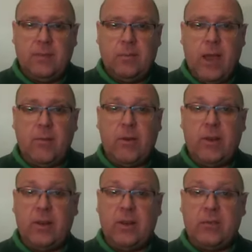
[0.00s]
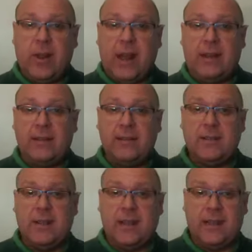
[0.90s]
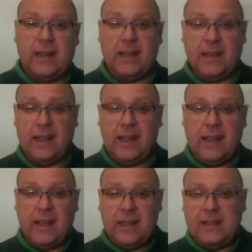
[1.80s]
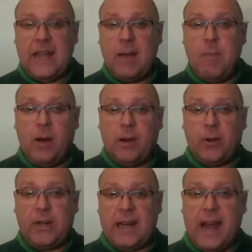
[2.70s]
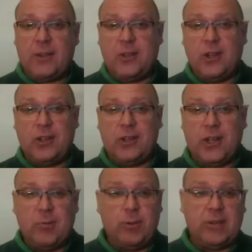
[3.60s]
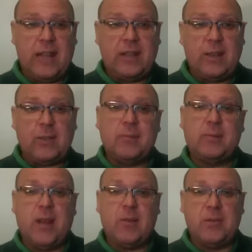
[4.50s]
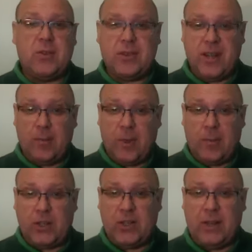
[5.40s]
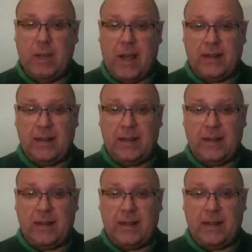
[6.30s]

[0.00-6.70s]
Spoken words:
We ever heard of that? Dear Margaret in our church, she will tell you sometimes of the time that when she met